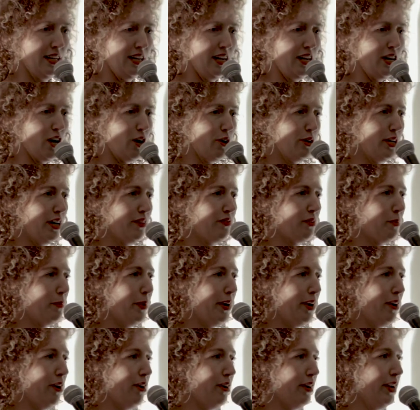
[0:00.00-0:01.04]
Y'all never
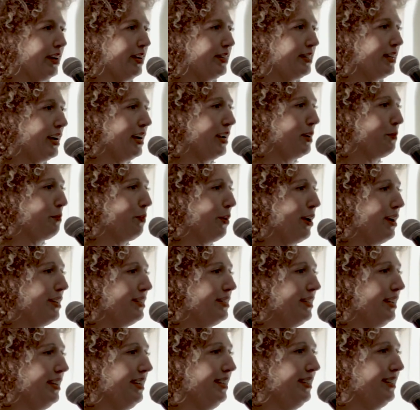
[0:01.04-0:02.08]
been on
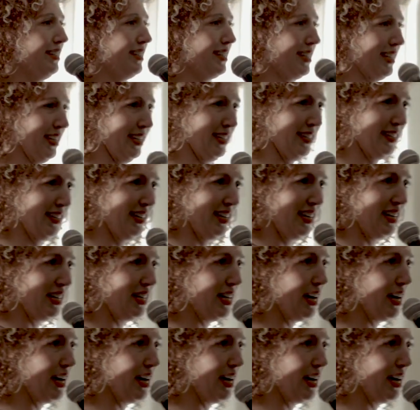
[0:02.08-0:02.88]
antidepressants? You